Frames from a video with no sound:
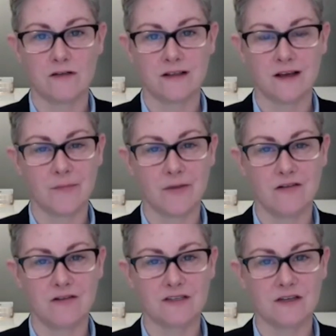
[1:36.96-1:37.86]
That
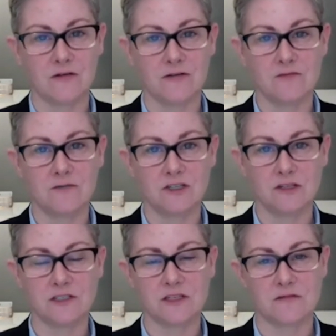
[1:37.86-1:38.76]
policy only
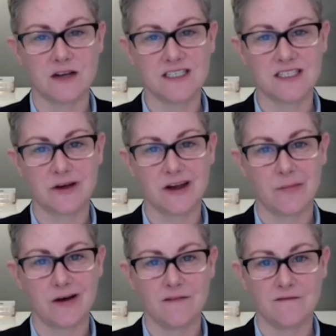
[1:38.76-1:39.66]
reduced arrests by
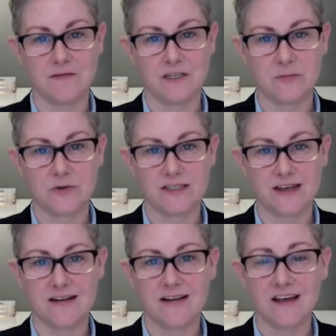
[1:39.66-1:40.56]
about
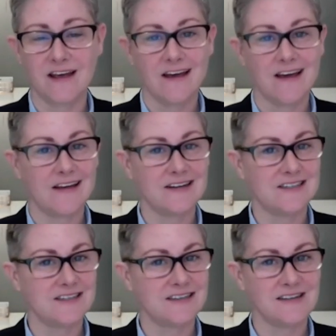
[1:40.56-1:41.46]
50% and
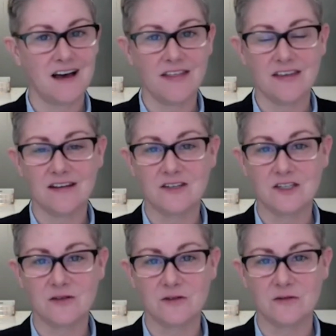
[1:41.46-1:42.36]
did nothing
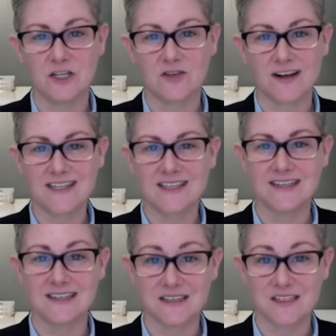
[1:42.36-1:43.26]
to address
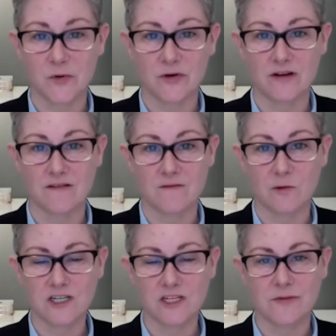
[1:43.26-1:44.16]
the disparate
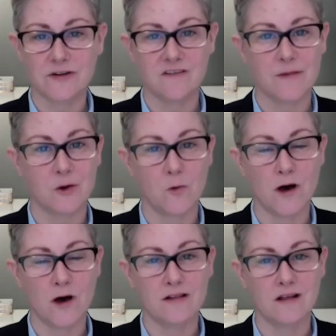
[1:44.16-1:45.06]
enforcement of
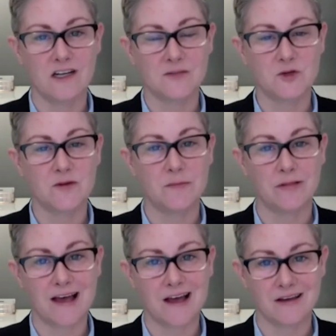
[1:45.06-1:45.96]
marijuana laws between
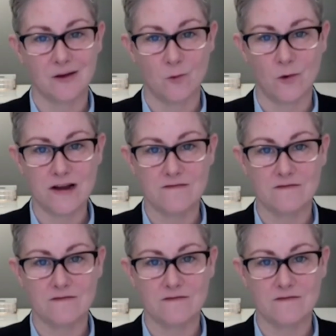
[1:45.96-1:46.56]
black and white